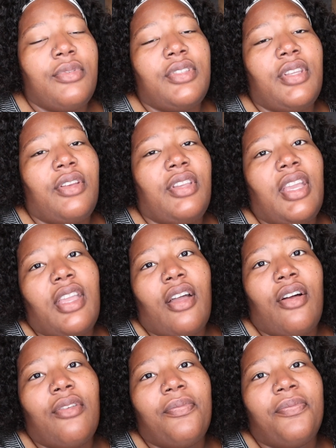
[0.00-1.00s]
So yeah,
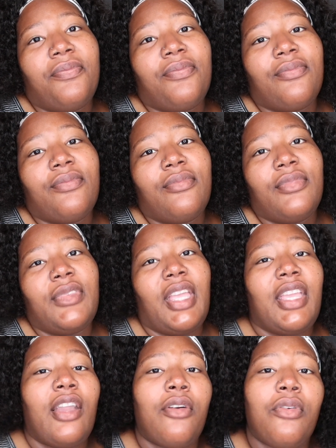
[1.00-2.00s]
y'all,
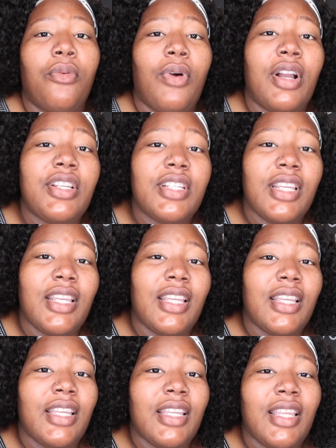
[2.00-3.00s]
thank y'all for
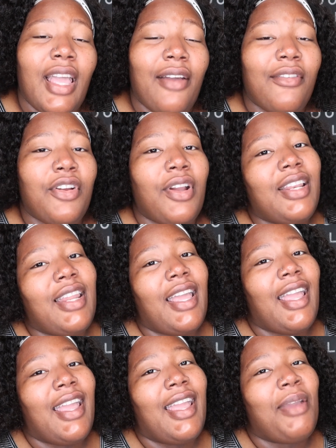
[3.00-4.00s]
watching. Have a great
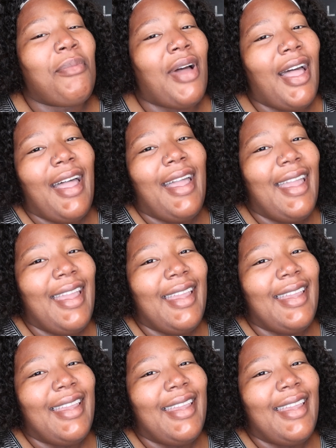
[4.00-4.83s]
day. Bye.